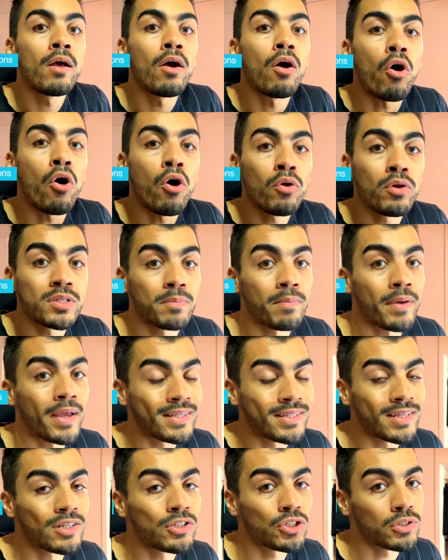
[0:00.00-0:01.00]
always pay
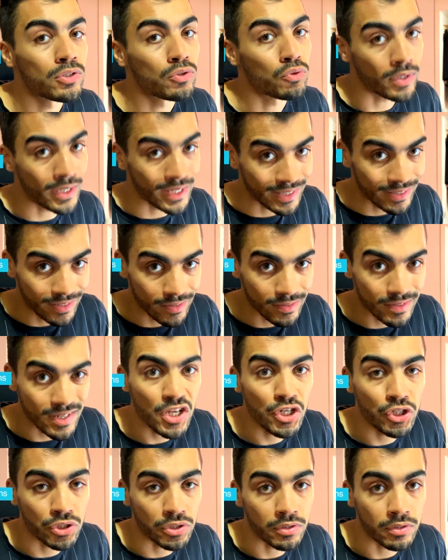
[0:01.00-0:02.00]
attention to the
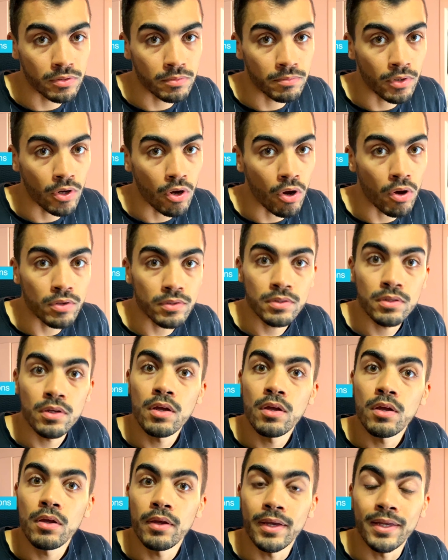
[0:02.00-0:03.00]
indentation because
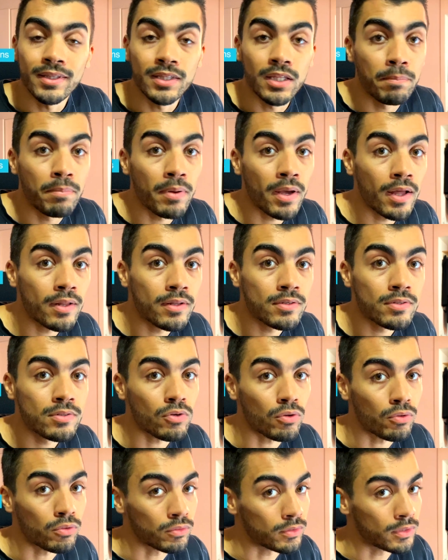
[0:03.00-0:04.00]
it depends
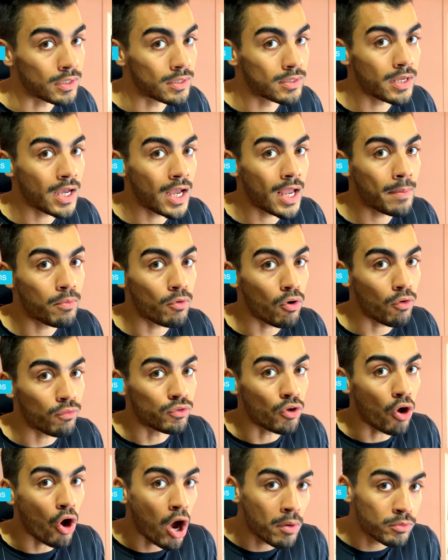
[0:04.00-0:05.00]
on the type of
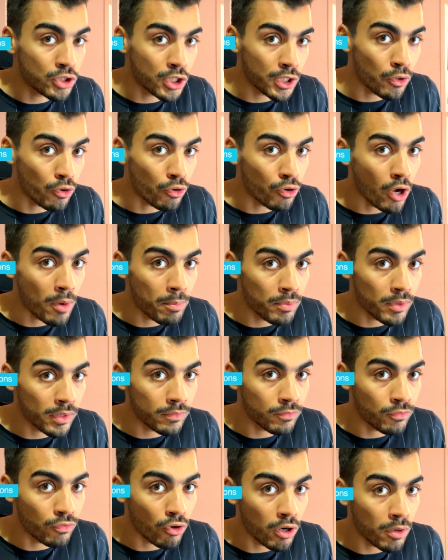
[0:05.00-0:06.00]
the object you're copying
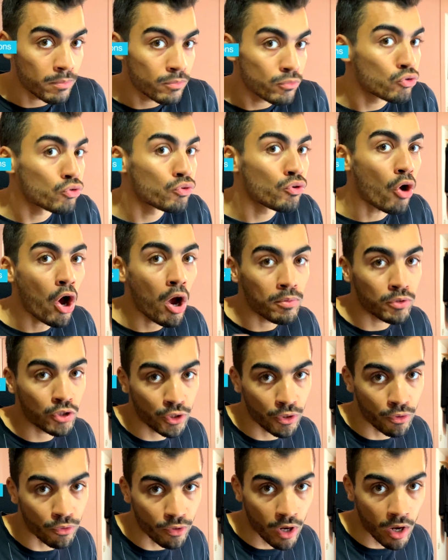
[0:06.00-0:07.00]
from to the object
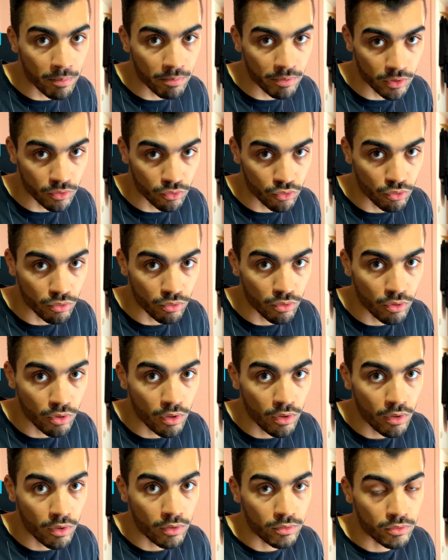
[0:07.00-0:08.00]
you're copying to.
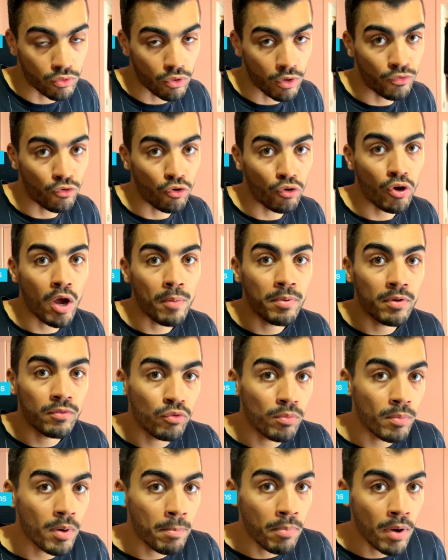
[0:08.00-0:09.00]
So if you're copying
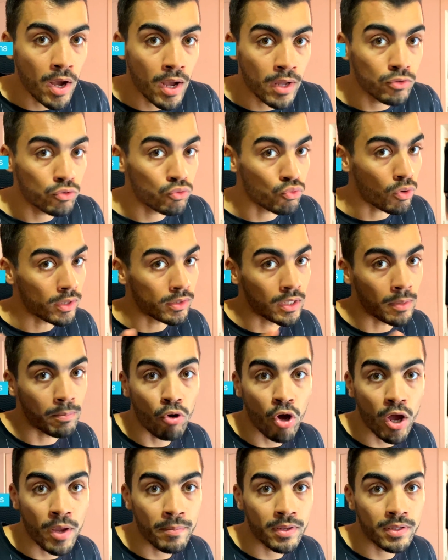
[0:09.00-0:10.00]
from a pod to a
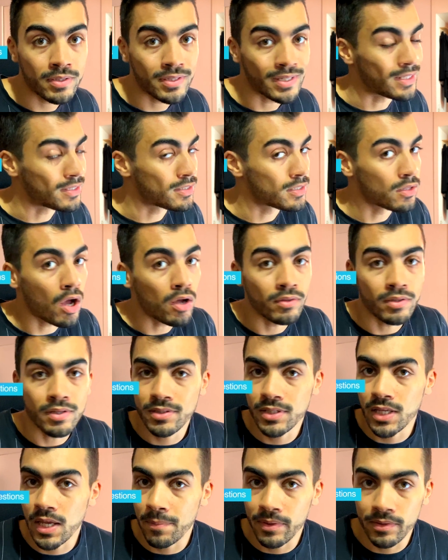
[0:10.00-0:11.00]
deployment, it's not the
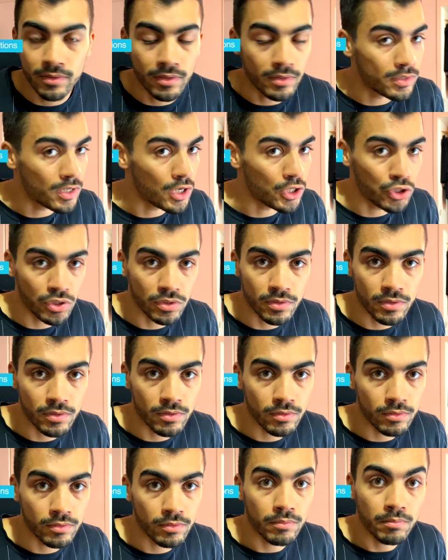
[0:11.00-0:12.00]
same indentation.
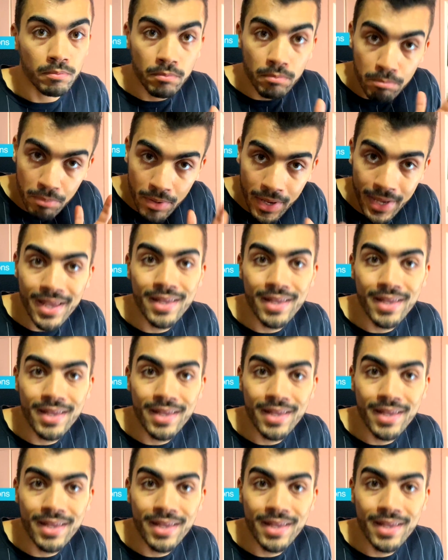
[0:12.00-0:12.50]
Pay